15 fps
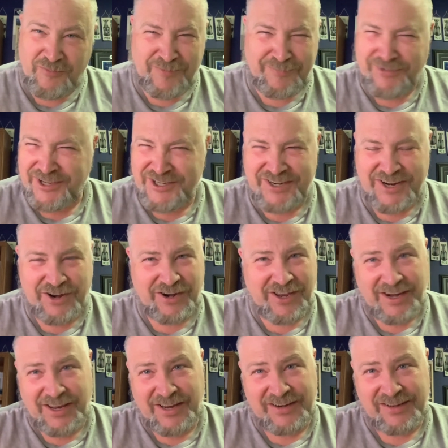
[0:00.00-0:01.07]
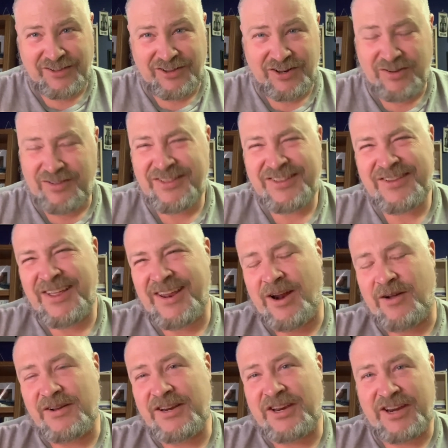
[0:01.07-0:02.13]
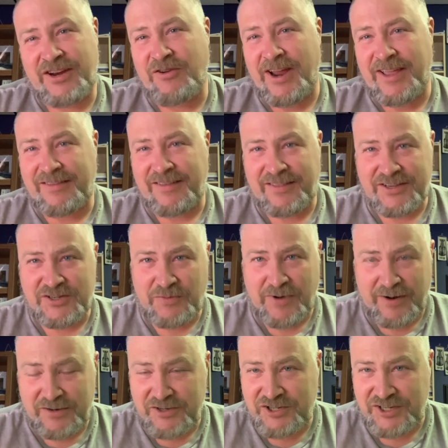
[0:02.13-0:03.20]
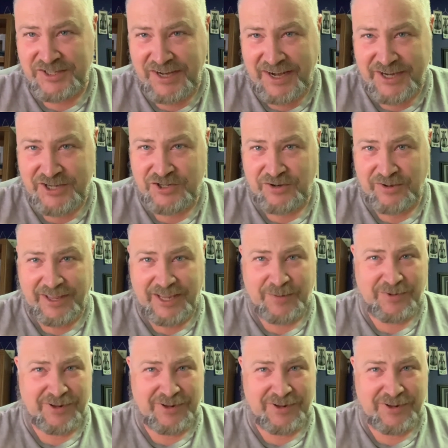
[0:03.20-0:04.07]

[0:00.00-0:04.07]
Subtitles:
Plus, now you're getting into a little, granted, this round is just an extra leg,